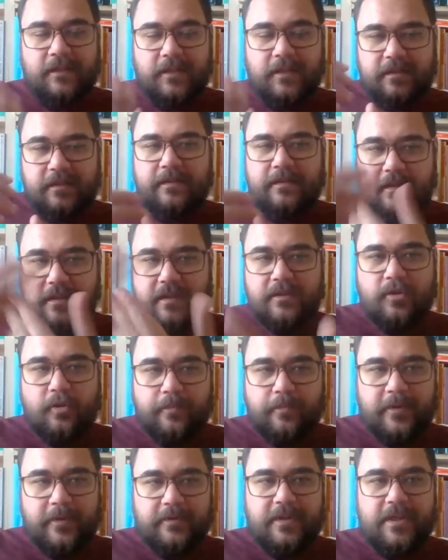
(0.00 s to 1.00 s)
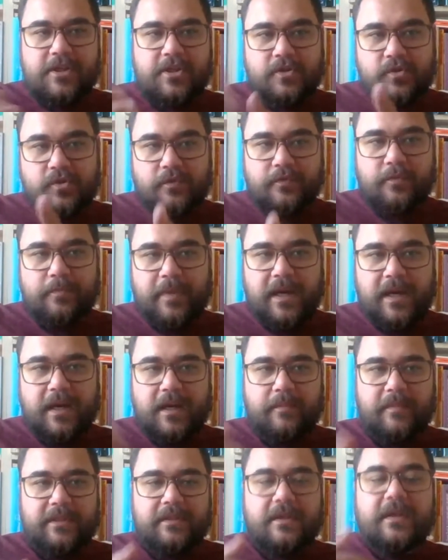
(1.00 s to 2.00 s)
The interpretations of the
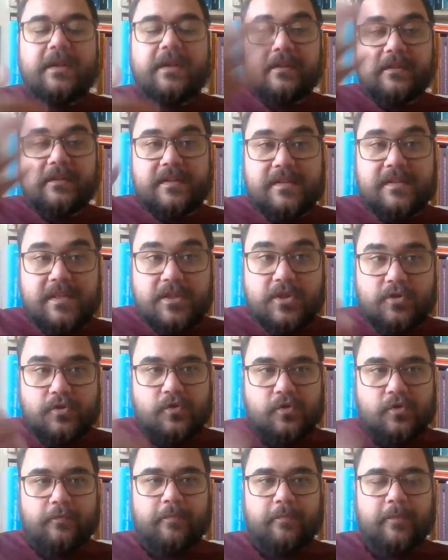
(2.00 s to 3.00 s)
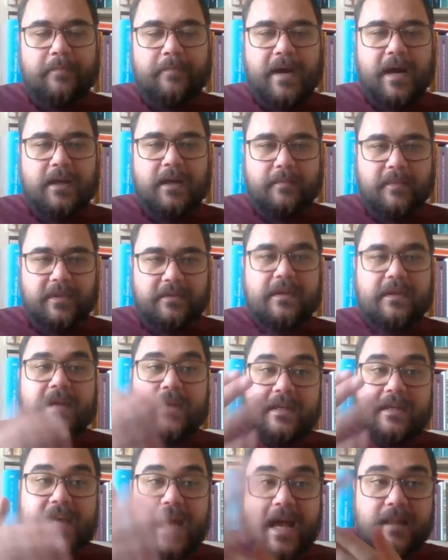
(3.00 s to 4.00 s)
parliament, the decisions of the parliament
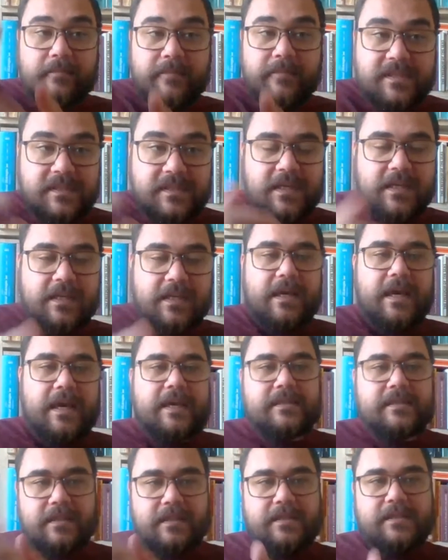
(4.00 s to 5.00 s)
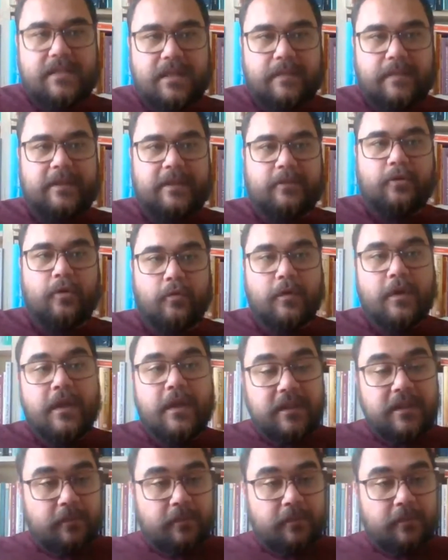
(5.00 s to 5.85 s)
can be seen as the Islamic law.